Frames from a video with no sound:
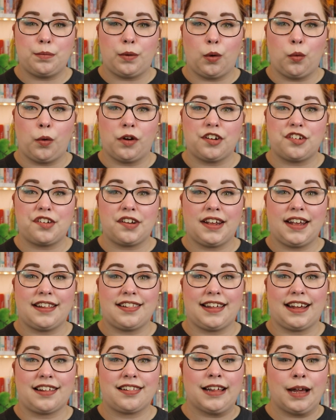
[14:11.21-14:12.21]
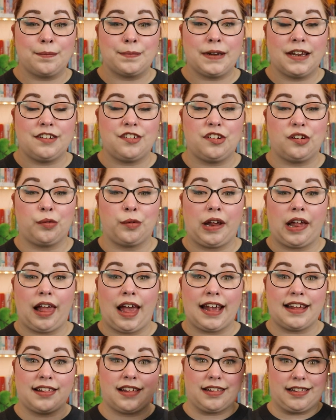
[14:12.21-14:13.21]
but once she gets accepted, she
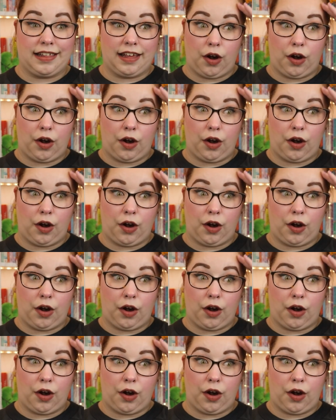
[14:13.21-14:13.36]
realizes